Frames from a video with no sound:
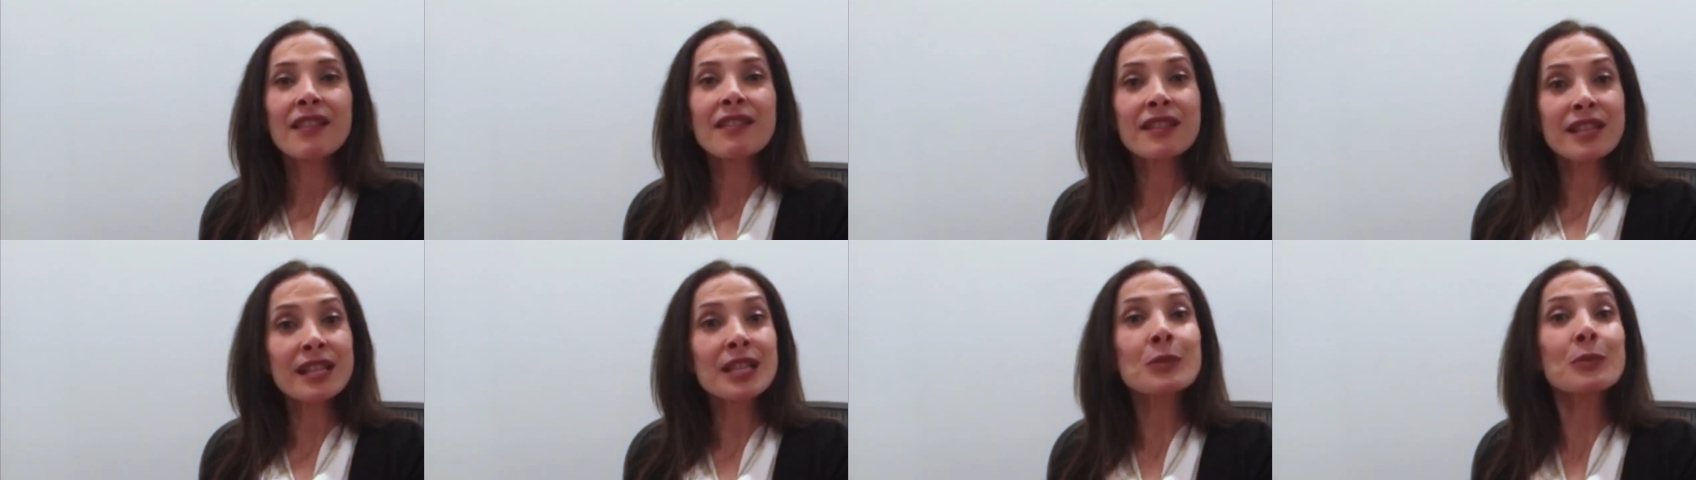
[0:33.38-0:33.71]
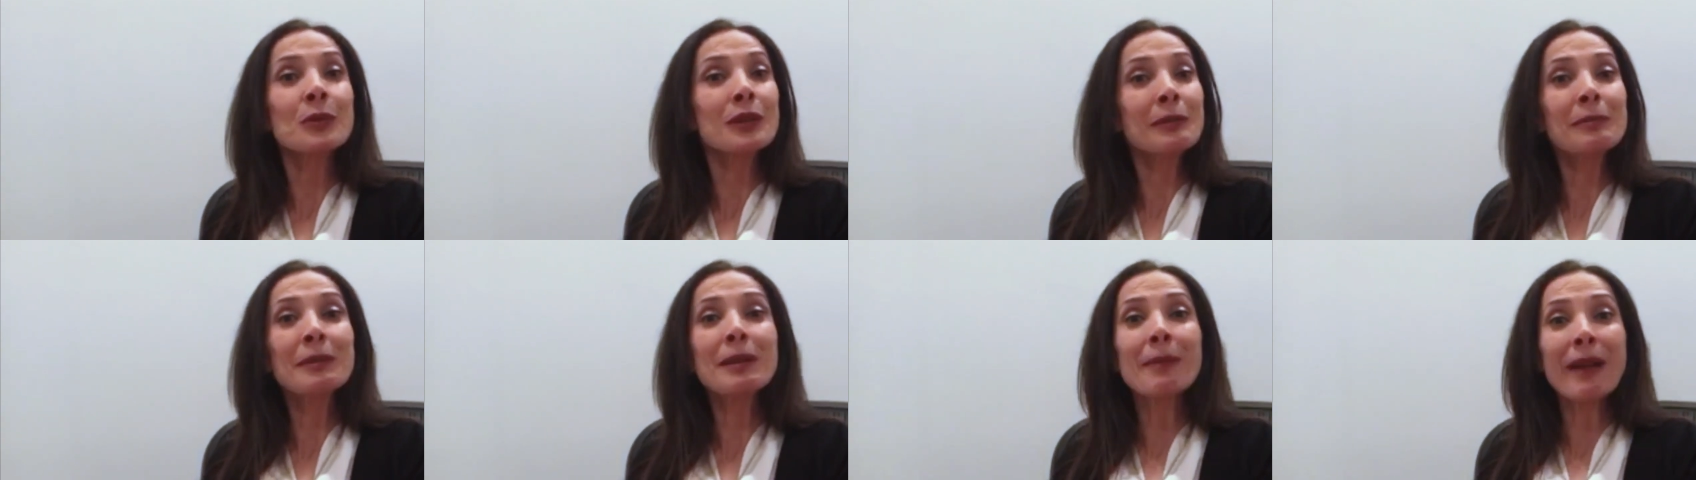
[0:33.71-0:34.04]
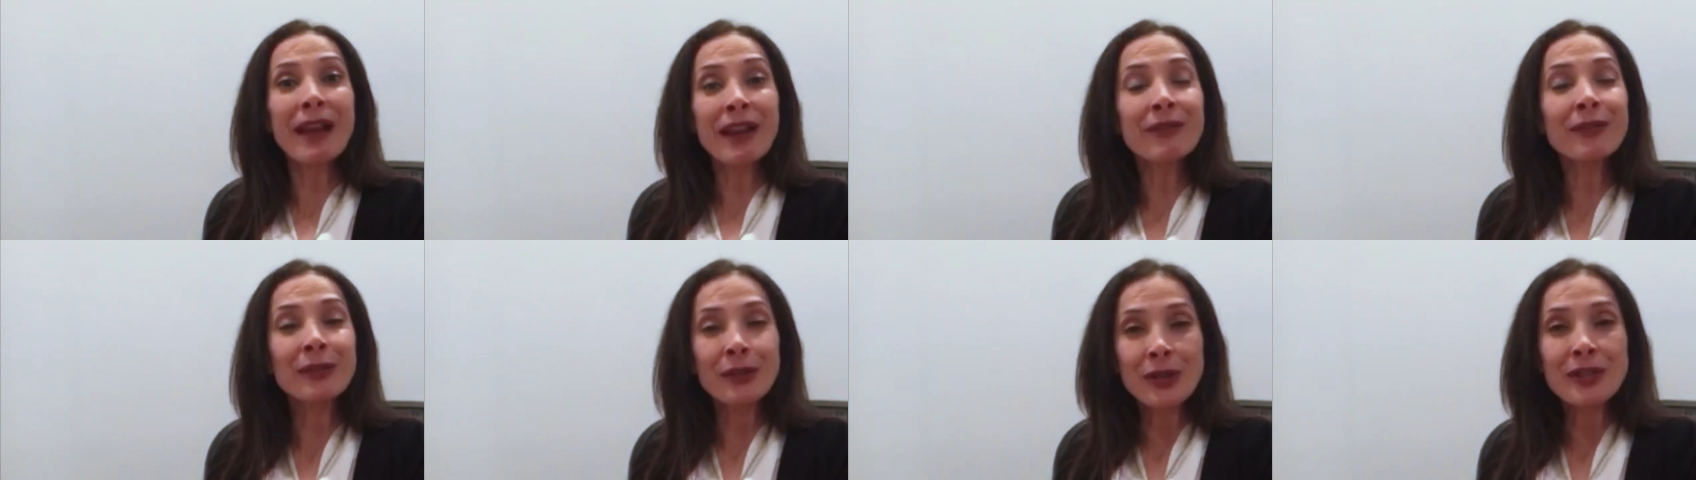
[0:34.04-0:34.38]
This will be
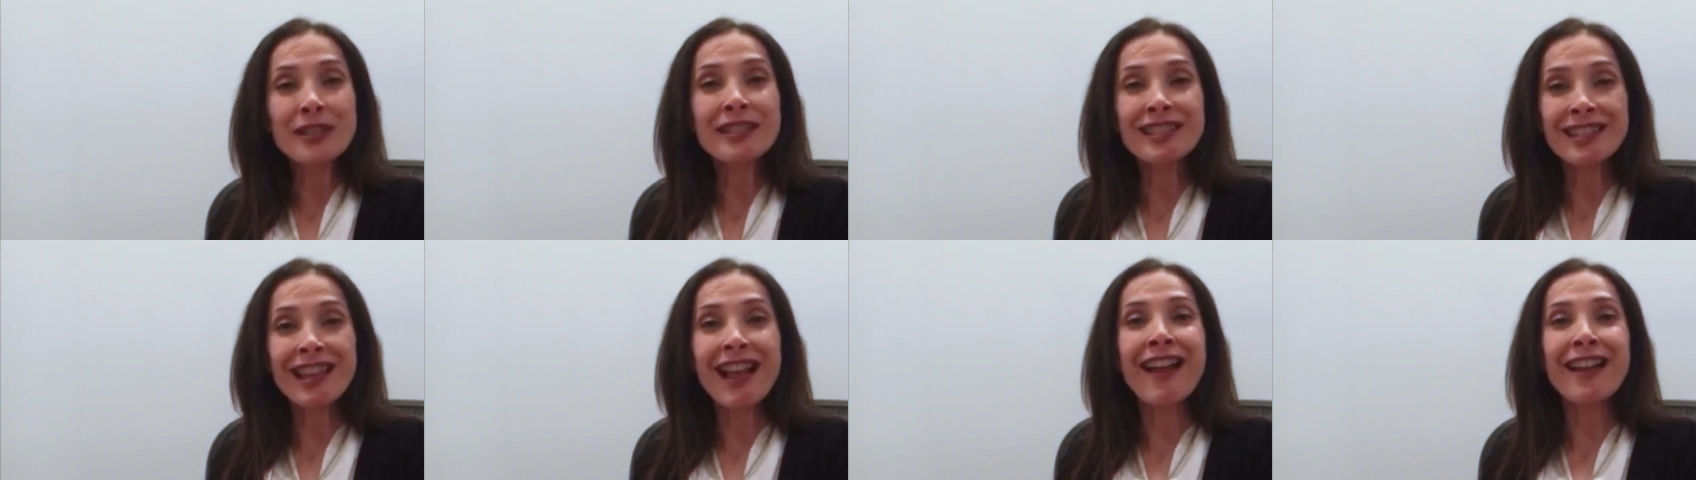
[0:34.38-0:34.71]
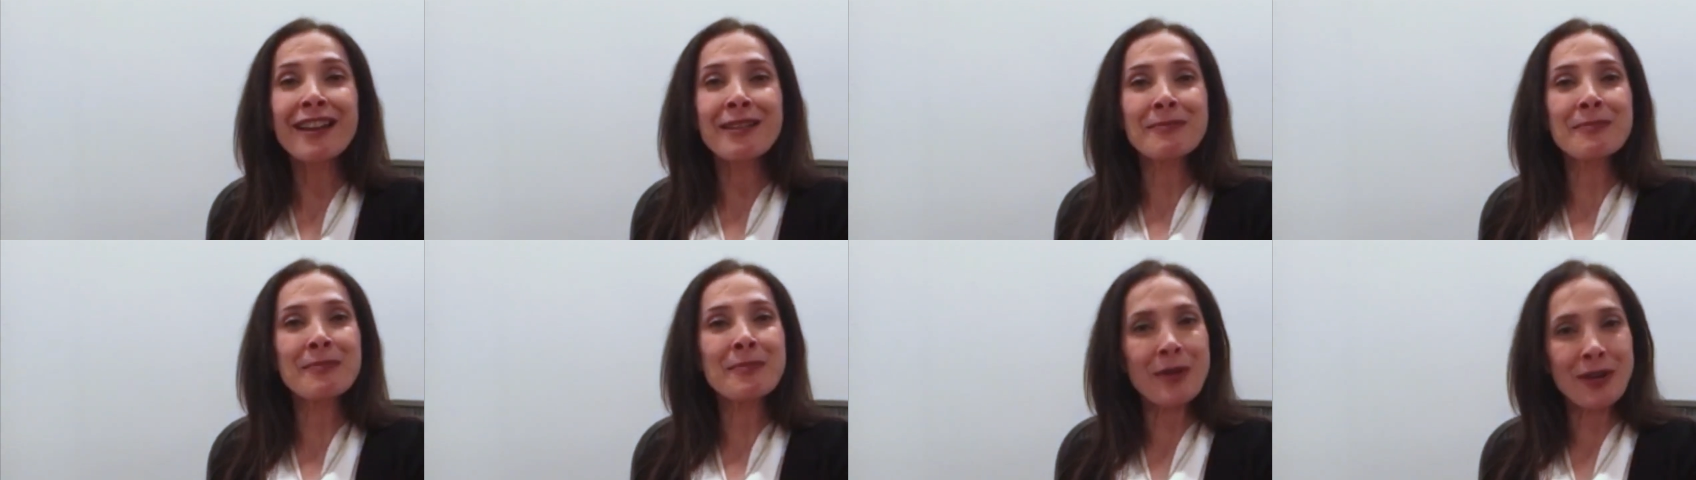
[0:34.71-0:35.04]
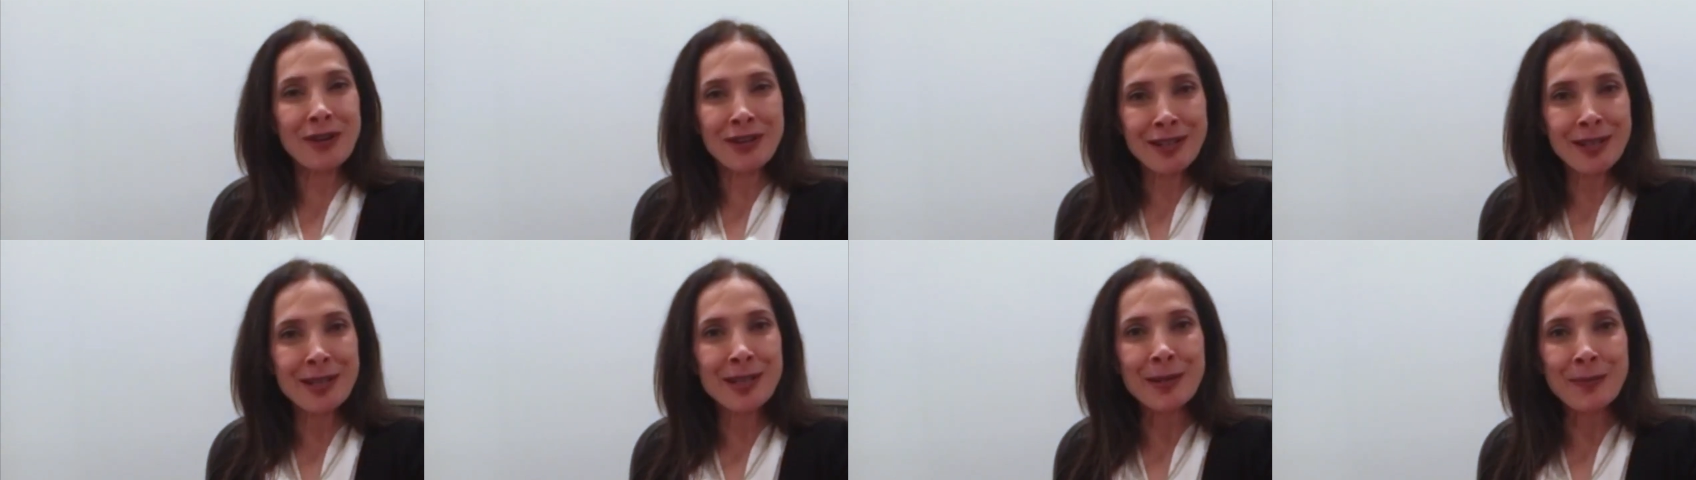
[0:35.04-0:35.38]
my first time
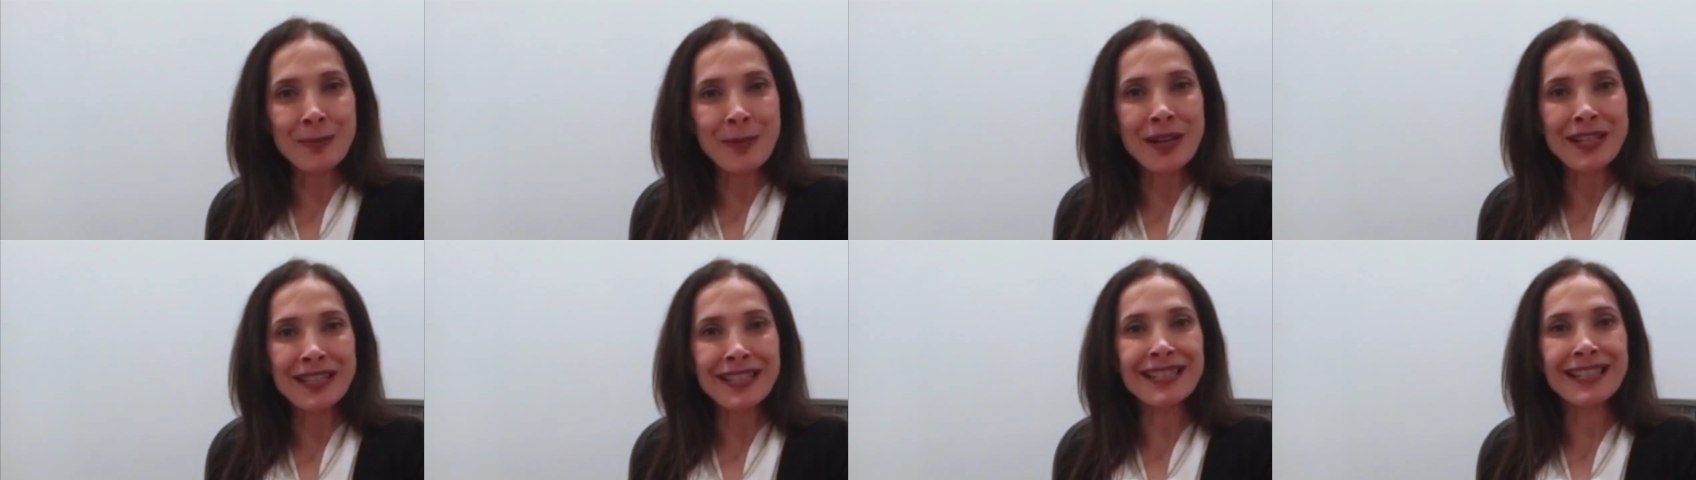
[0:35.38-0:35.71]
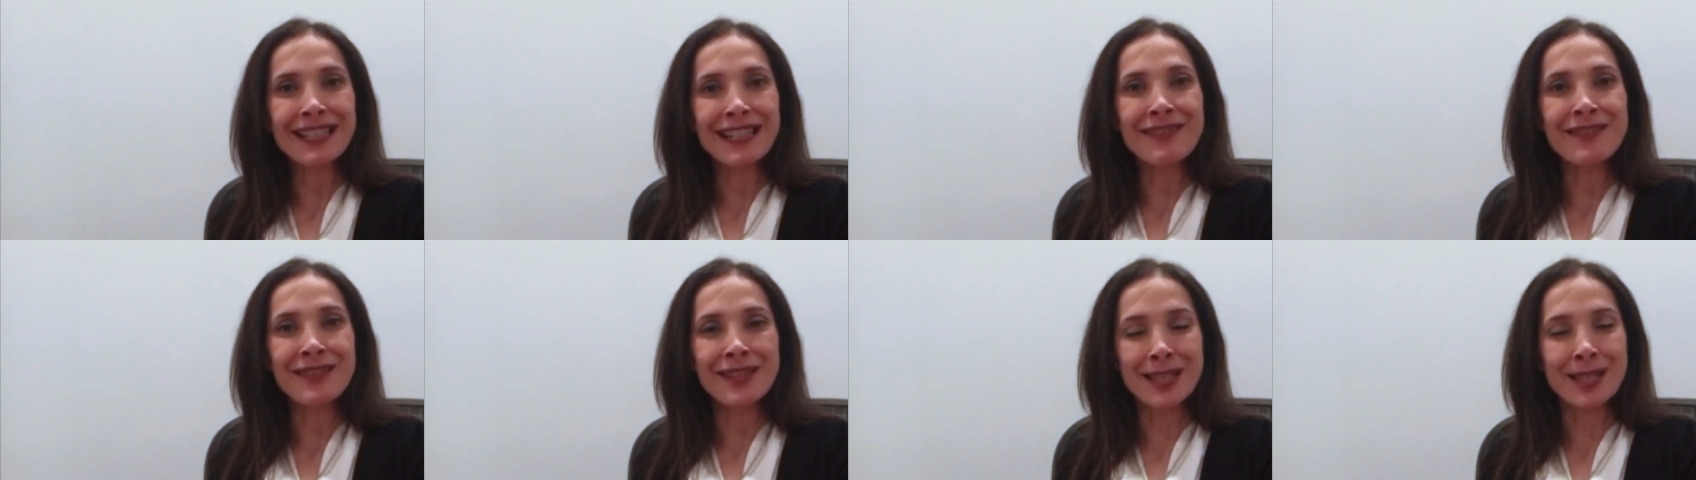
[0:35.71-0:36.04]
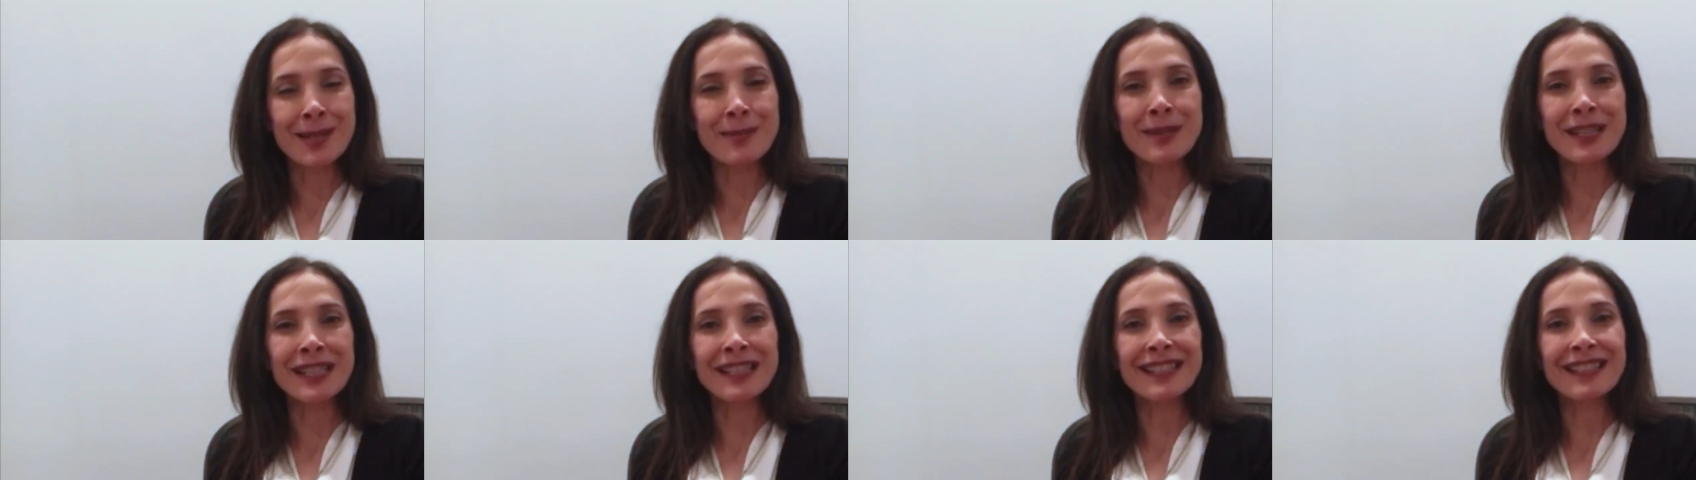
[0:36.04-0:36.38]
participating in
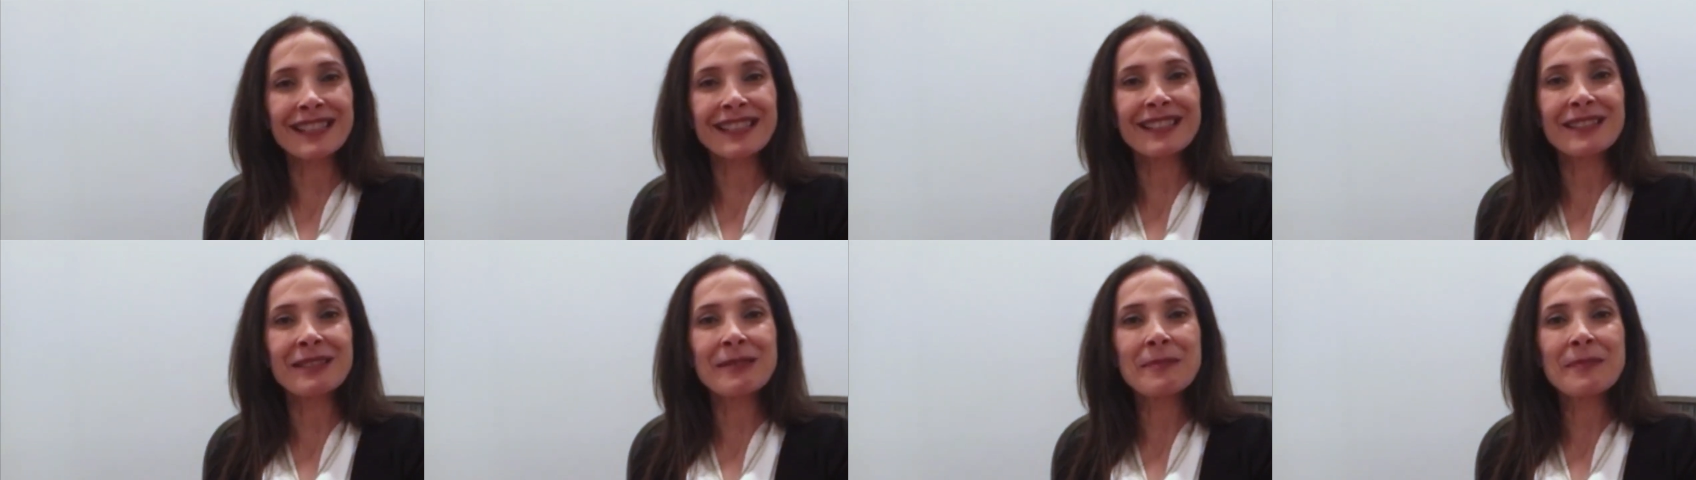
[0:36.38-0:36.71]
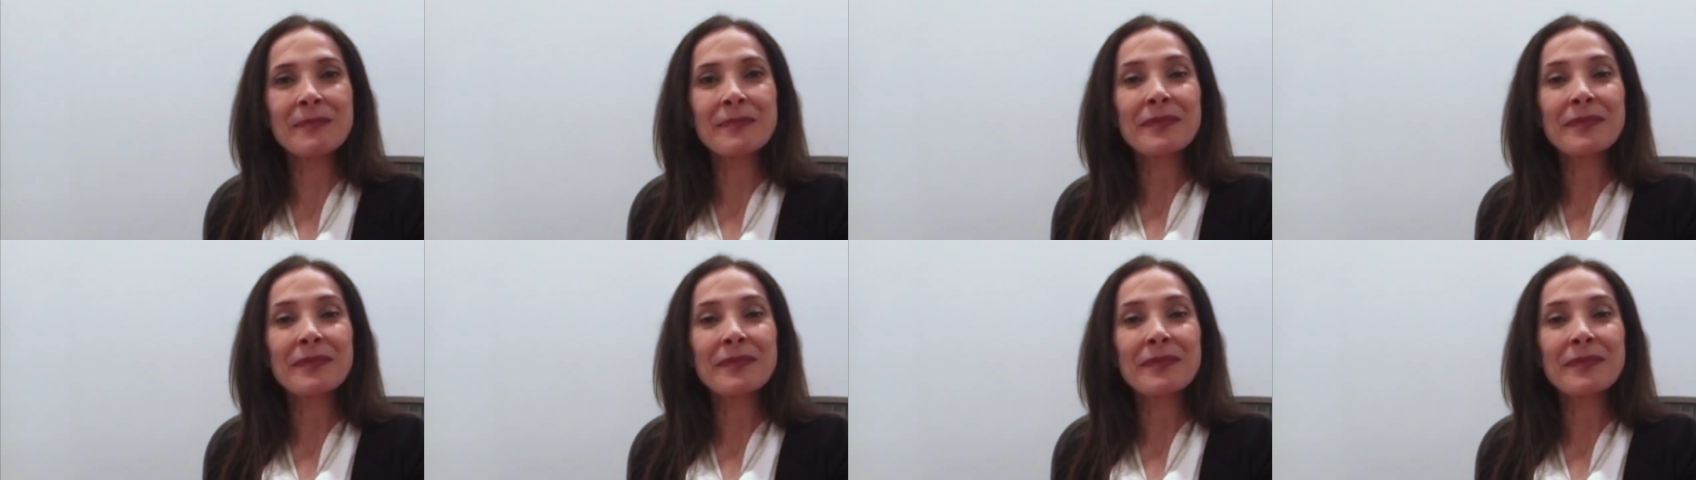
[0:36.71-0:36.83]
this meeting.